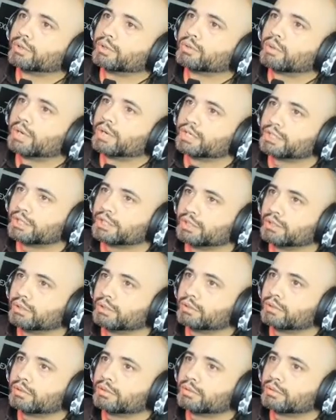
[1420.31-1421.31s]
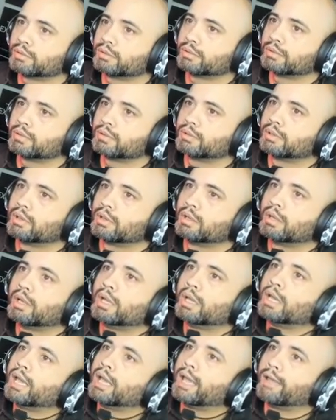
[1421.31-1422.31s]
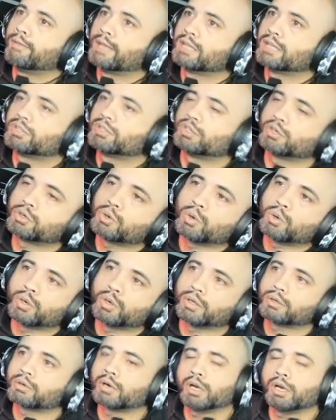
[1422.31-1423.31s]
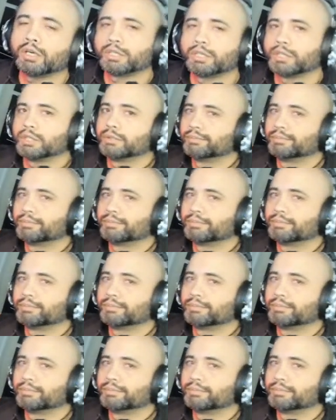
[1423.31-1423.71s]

question. And that's your Coil Crush.